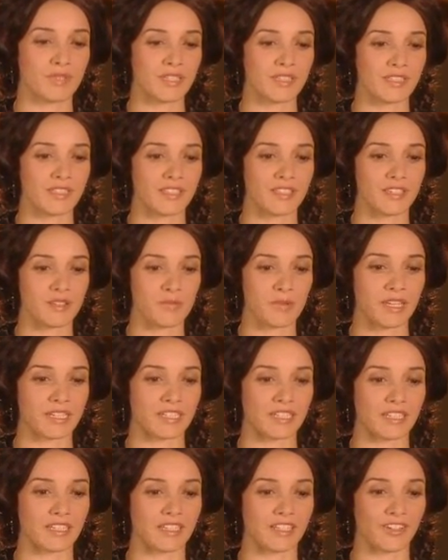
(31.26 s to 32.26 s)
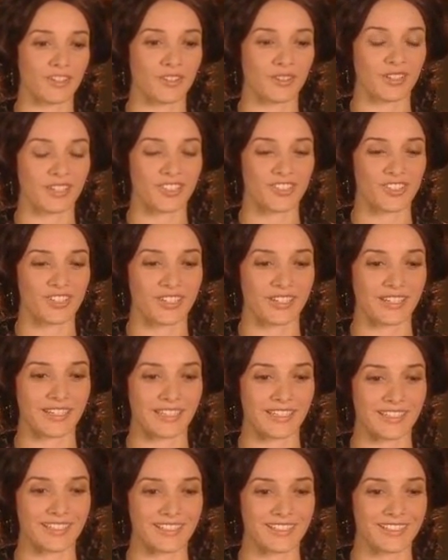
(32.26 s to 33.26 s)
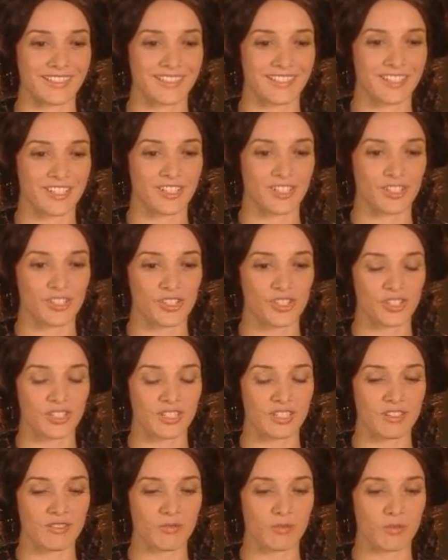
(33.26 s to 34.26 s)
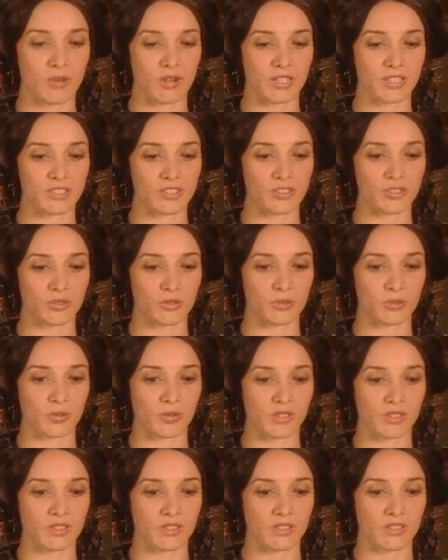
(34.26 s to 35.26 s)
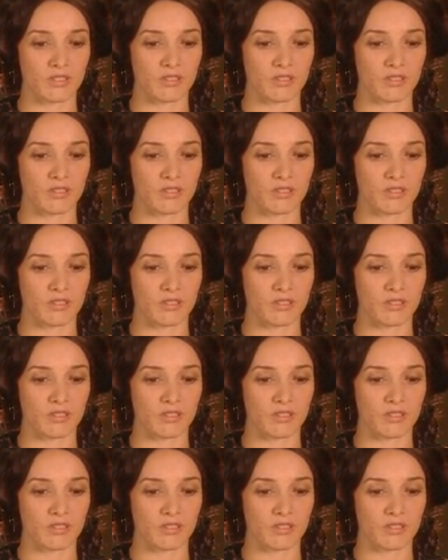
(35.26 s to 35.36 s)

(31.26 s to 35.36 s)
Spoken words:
being the independent thinker that she is, she didn't want to